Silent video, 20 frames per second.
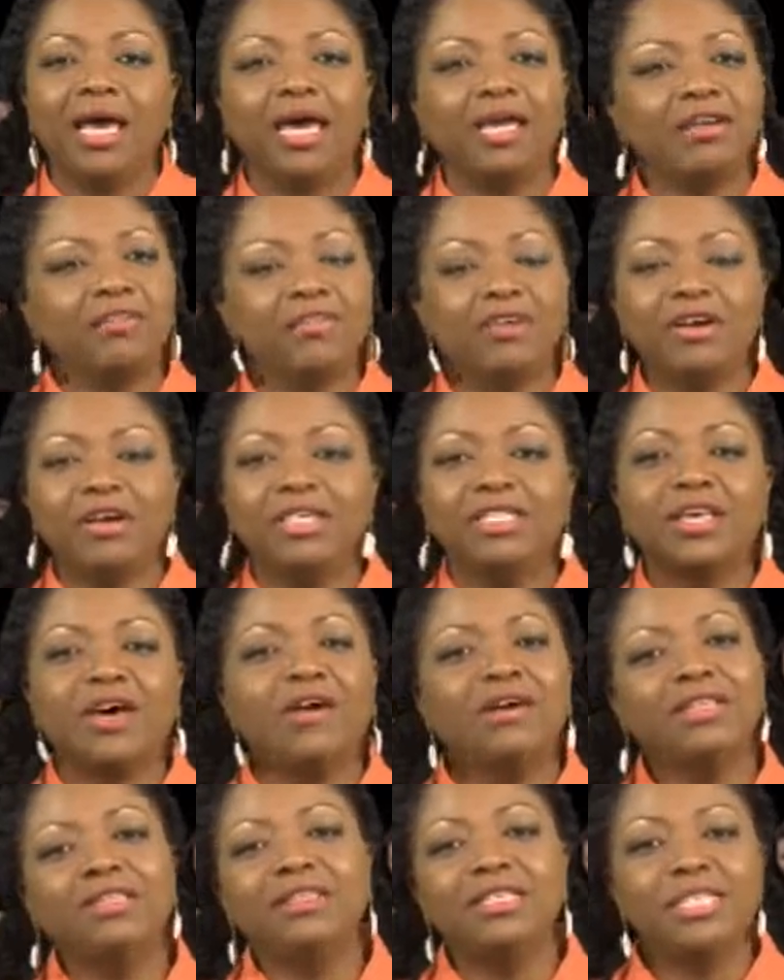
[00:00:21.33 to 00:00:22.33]
And of course,
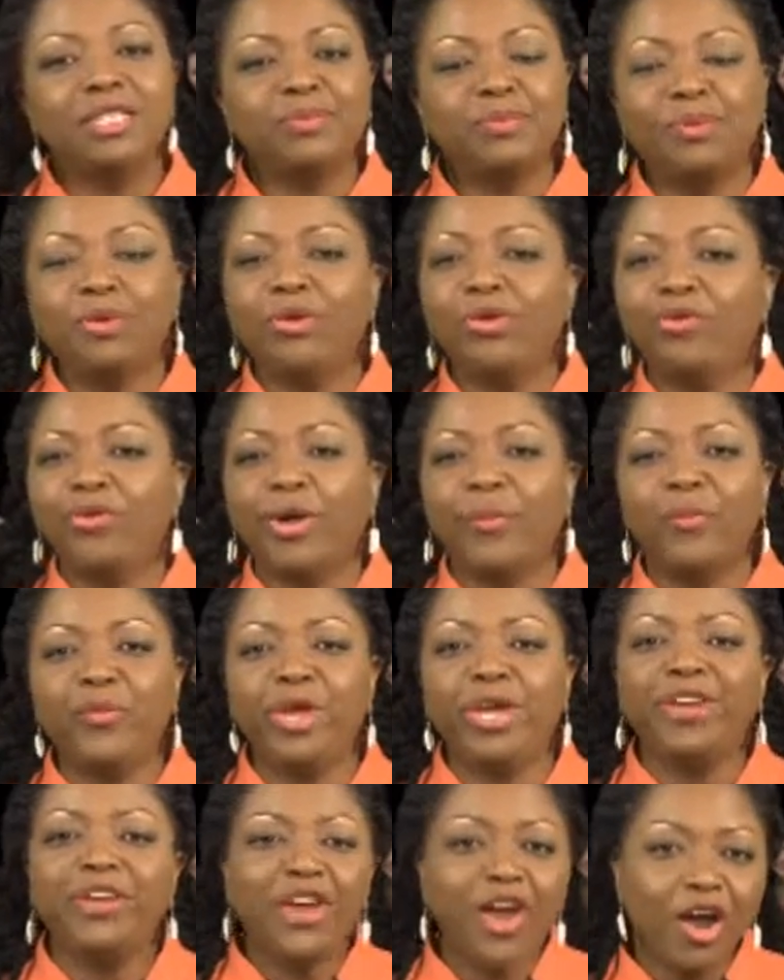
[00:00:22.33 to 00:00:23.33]
on this program,
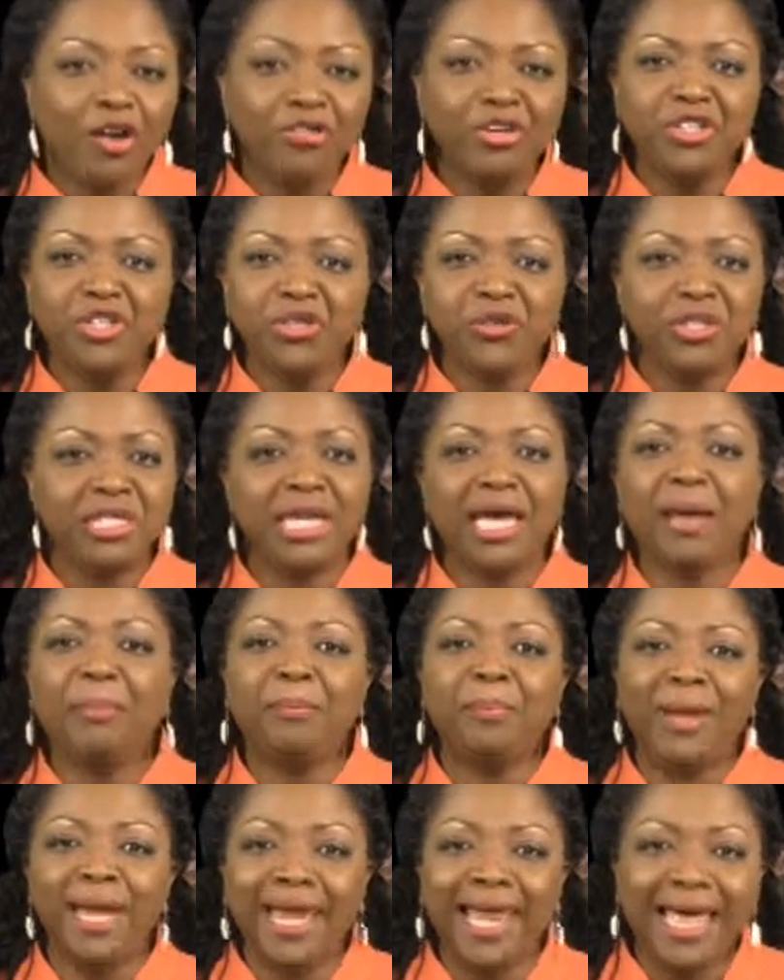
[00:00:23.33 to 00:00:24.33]
we encourage you to
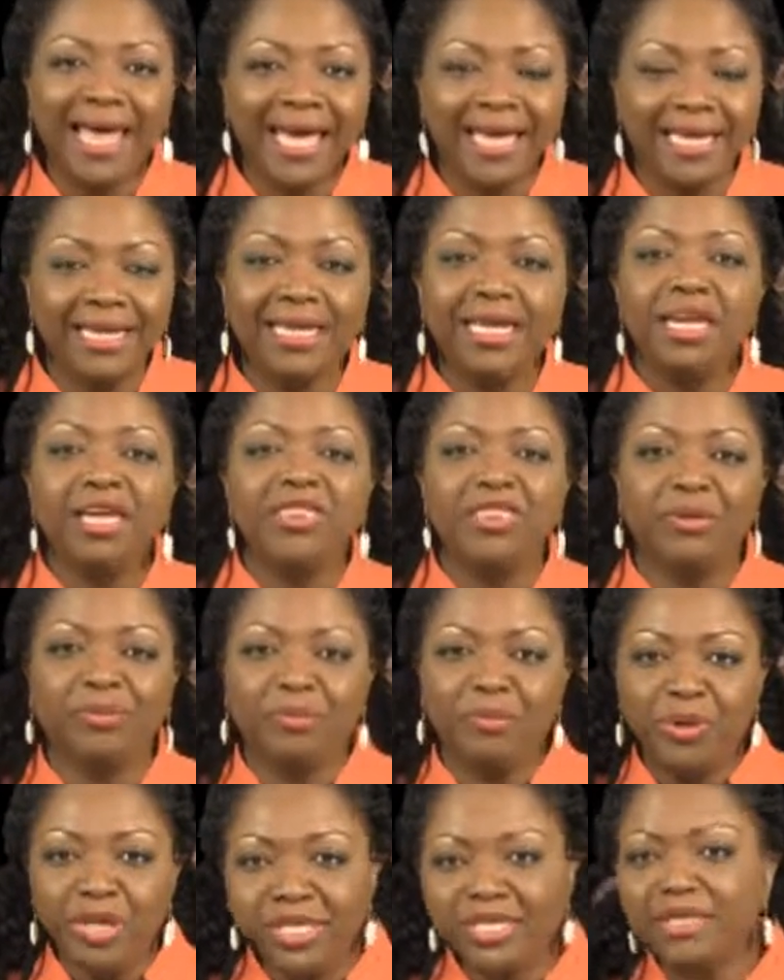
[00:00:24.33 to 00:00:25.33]
apply the
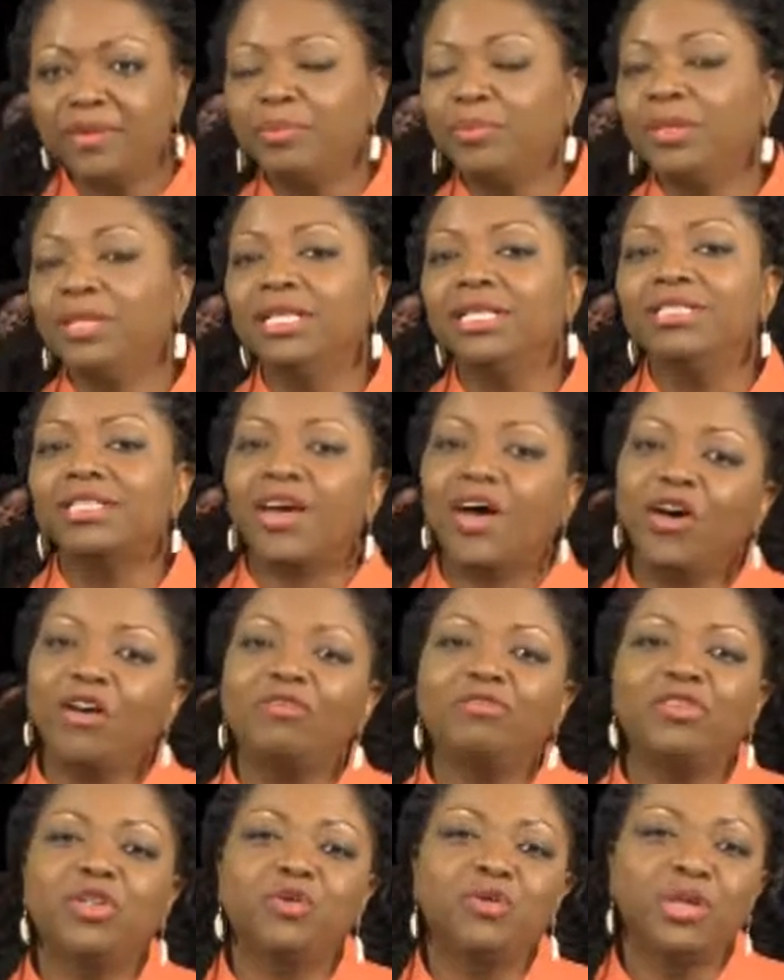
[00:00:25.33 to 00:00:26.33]
principles
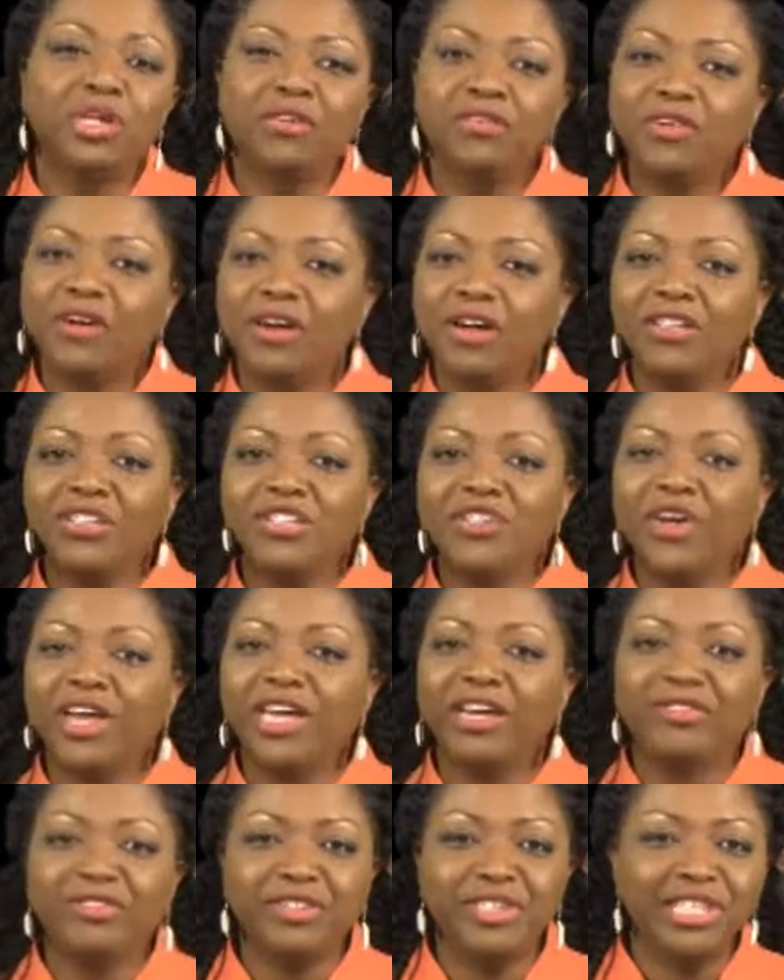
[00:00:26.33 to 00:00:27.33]
of the Word of God to your
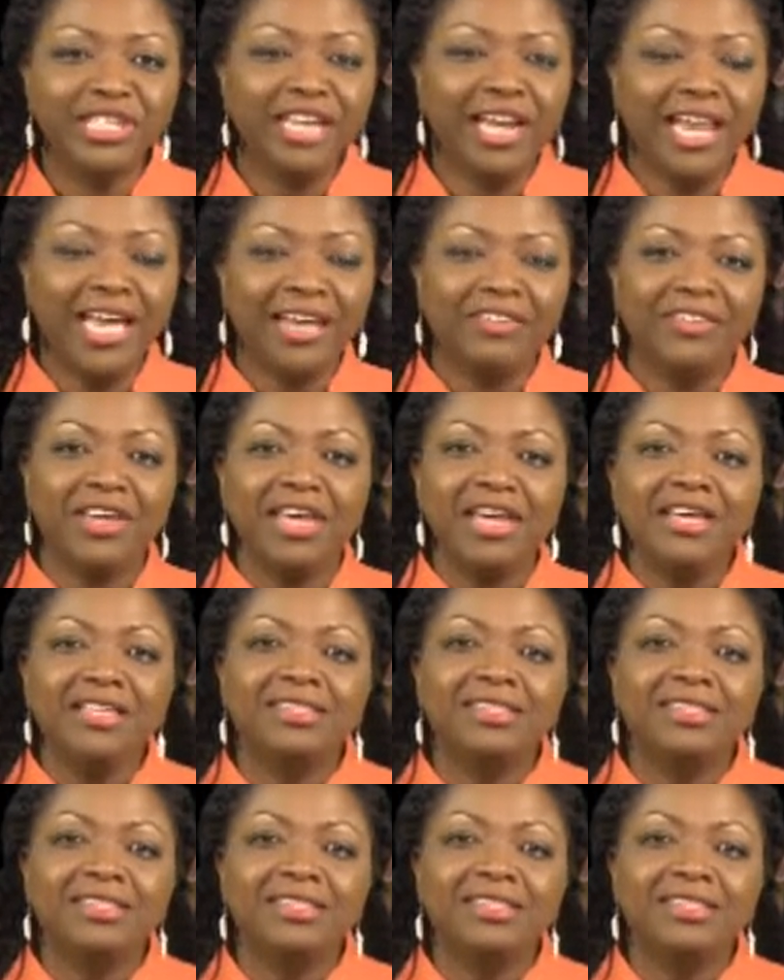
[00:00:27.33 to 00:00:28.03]
everyday life.